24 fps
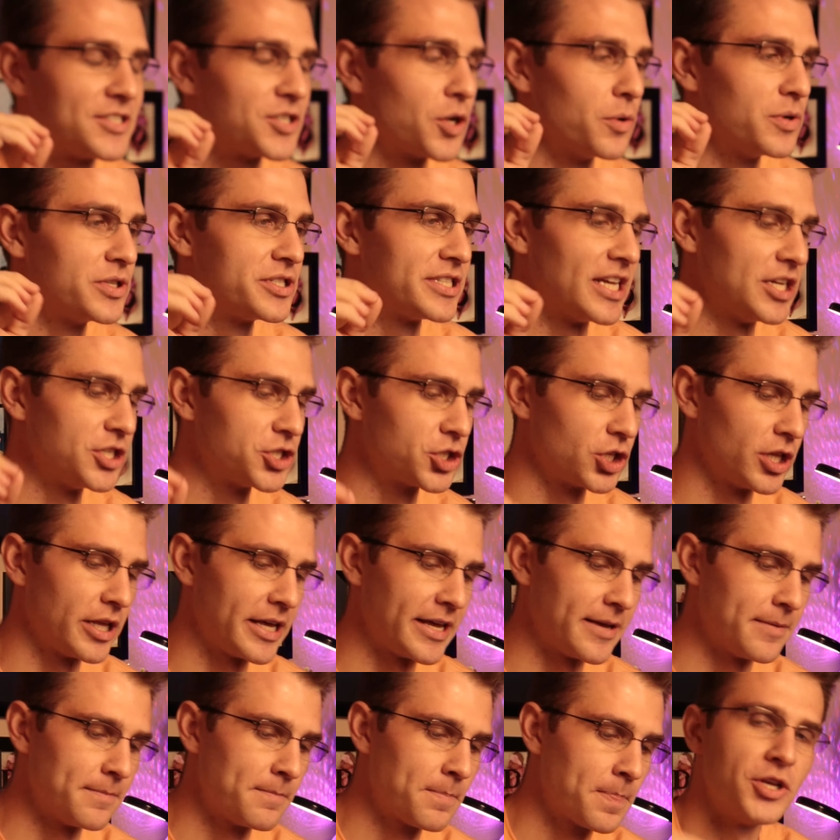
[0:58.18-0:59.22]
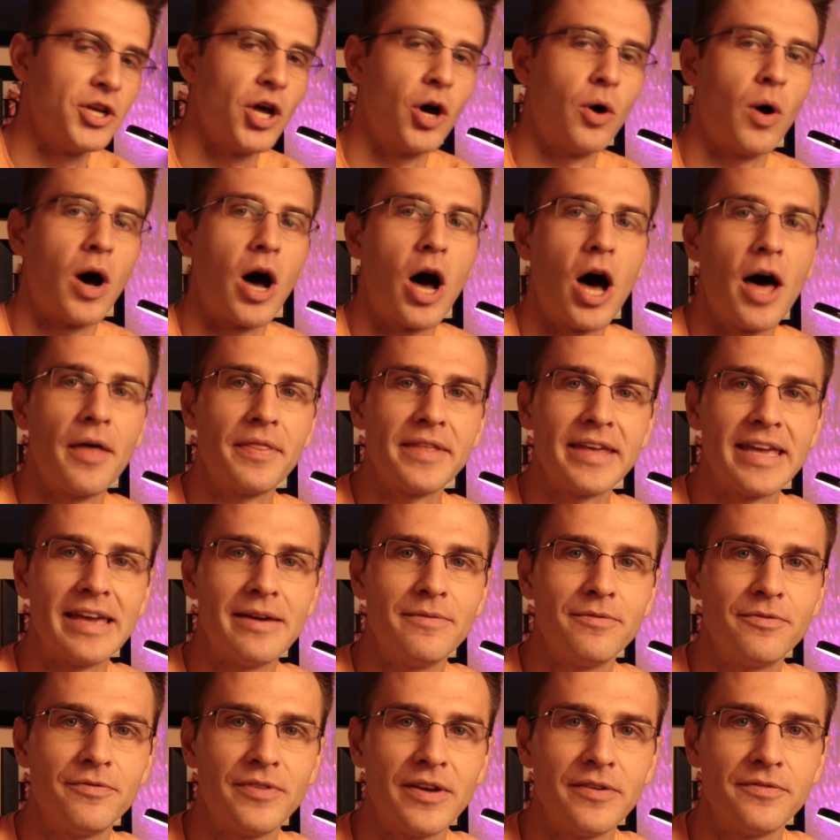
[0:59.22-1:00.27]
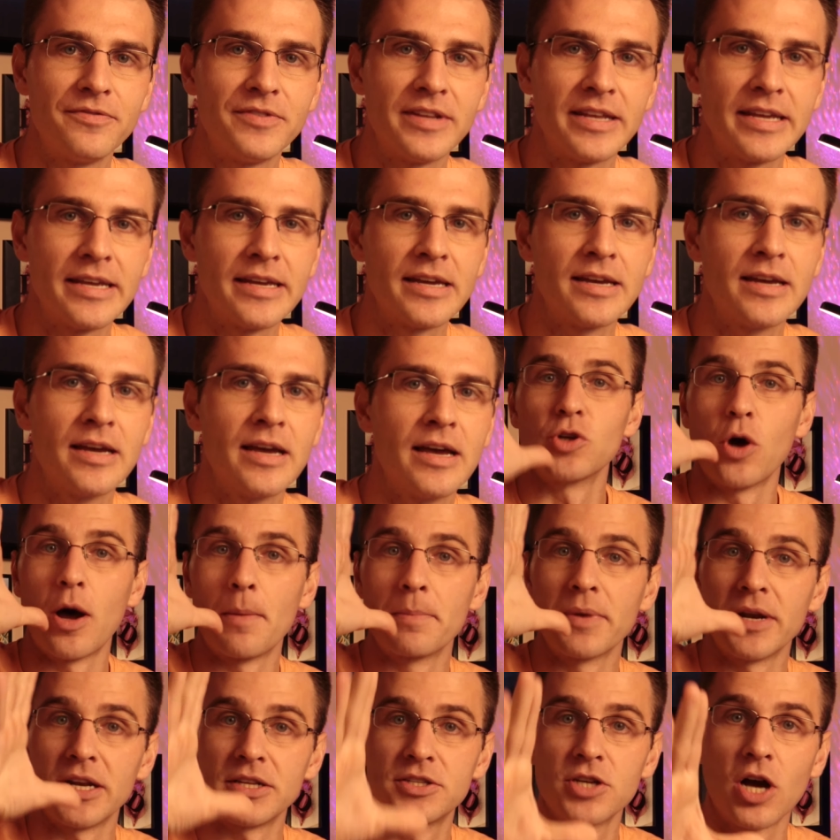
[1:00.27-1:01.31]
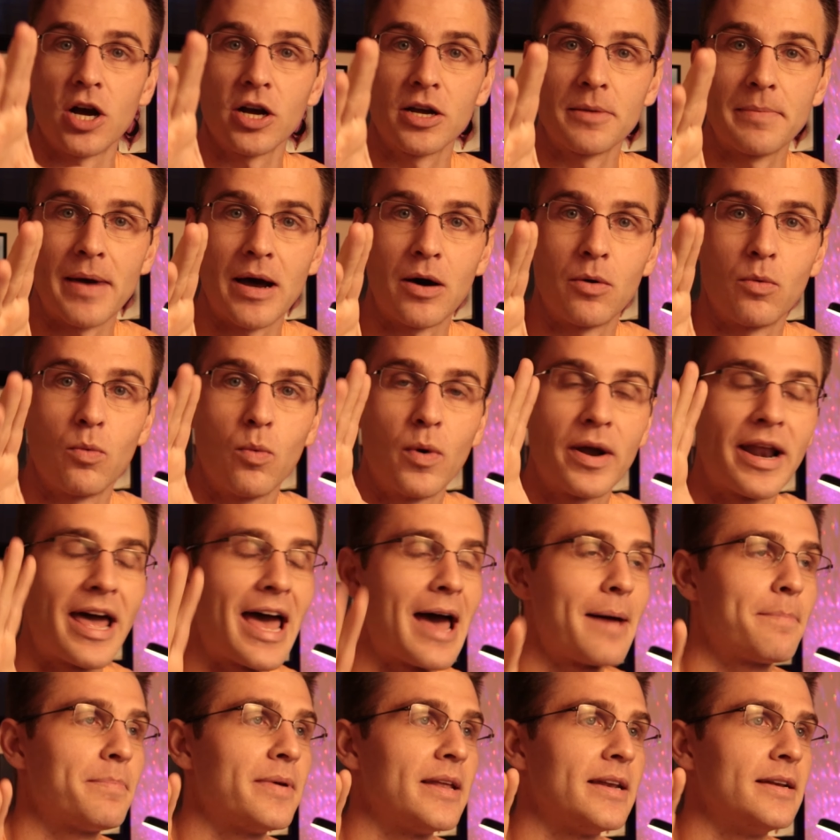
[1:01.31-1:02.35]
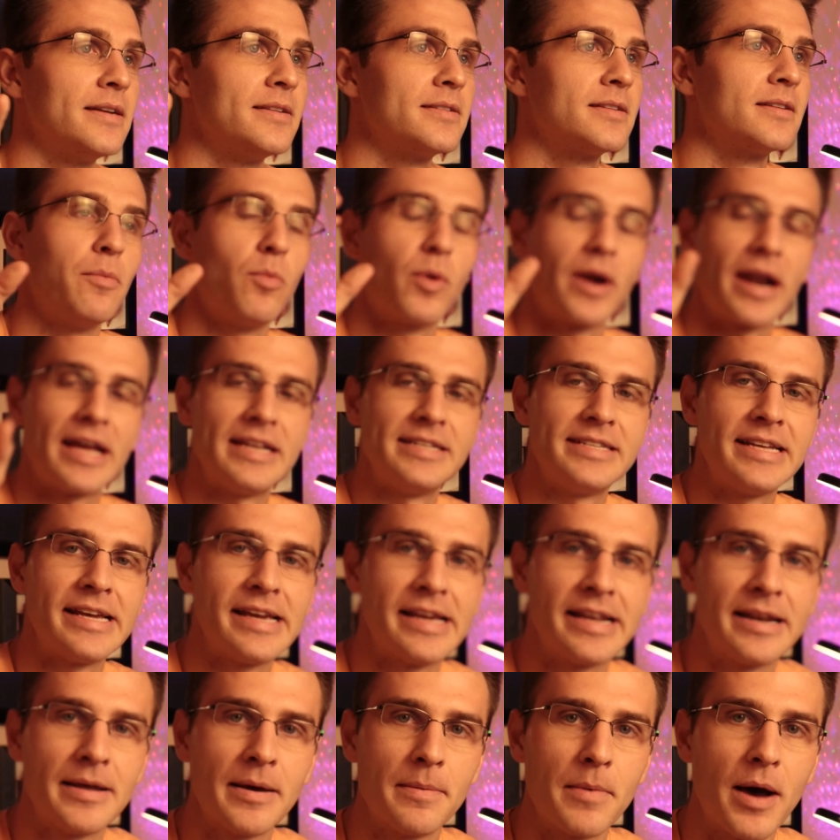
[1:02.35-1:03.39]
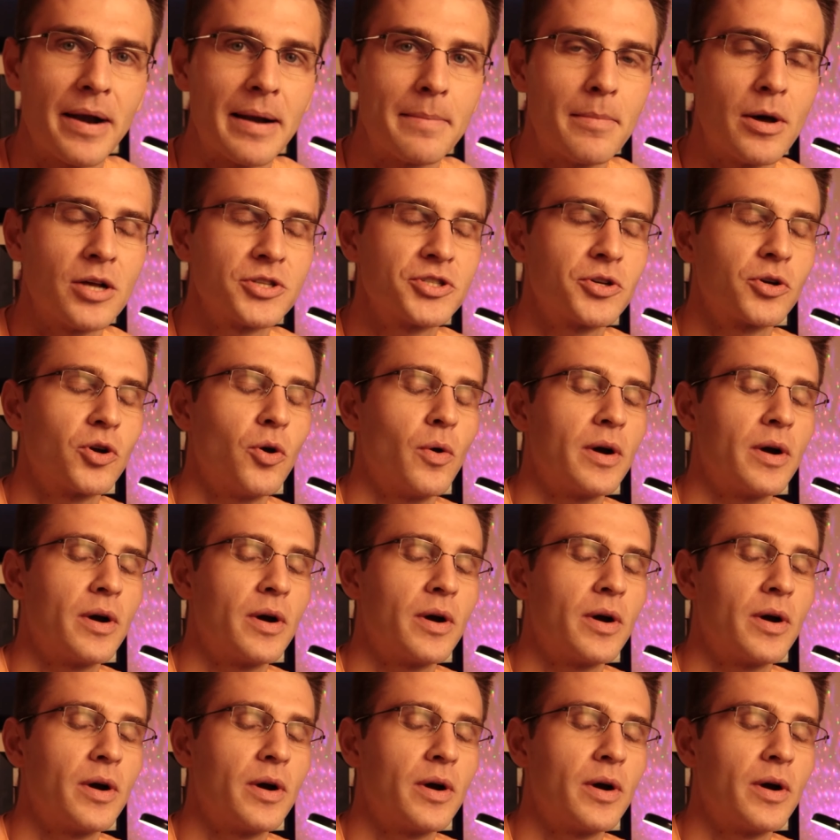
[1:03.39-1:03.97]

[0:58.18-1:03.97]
so essentially, on the M50, so I'm going to talk about what happened and what I did, but I'm also